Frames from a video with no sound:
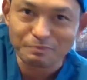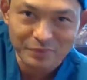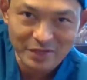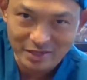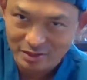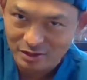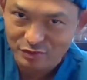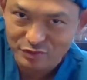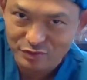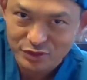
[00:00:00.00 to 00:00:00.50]
And I
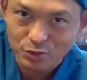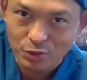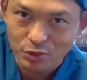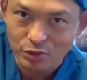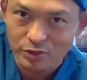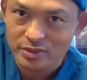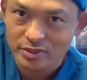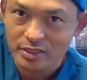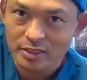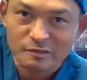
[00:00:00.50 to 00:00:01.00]
love his quote.
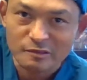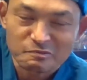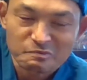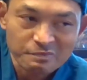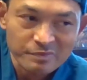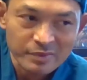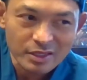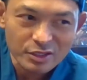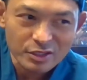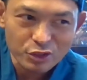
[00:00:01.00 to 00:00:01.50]
He's like,
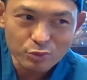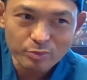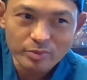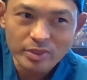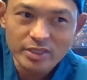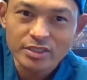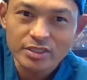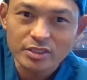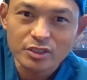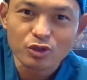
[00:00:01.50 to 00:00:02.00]
"You
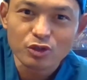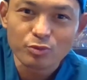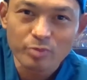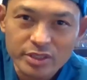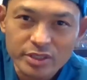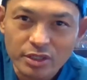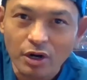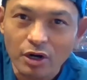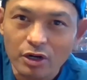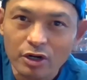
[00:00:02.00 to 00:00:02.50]
miss you
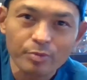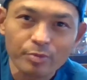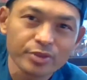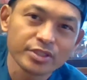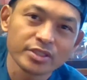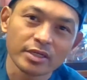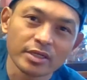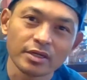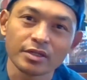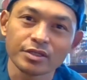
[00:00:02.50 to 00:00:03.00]
miss
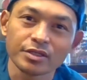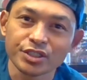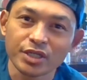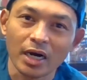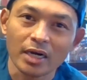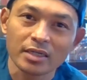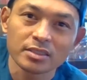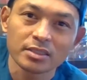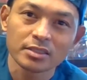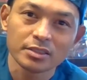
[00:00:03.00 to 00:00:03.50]
100% of the
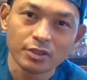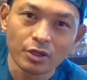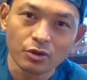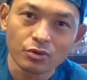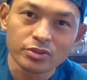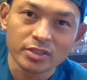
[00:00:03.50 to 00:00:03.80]
shots that you don't